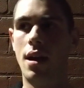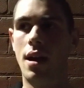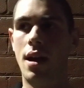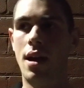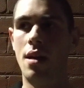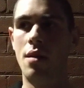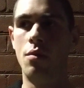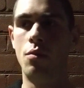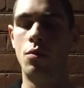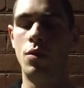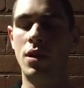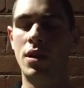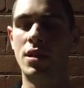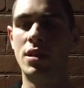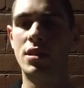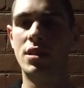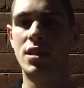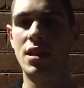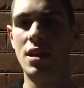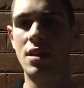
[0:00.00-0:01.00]
And we
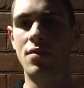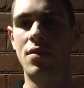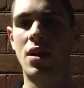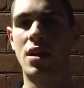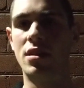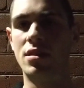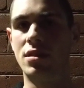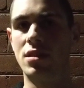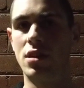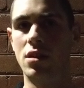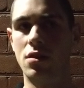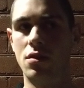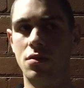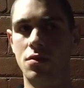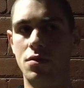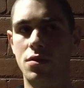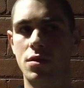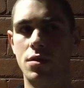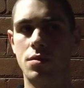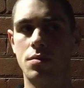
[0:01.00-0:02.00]
deceive
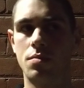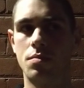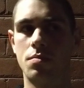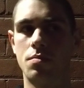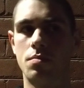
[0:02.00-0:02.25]
ourselves.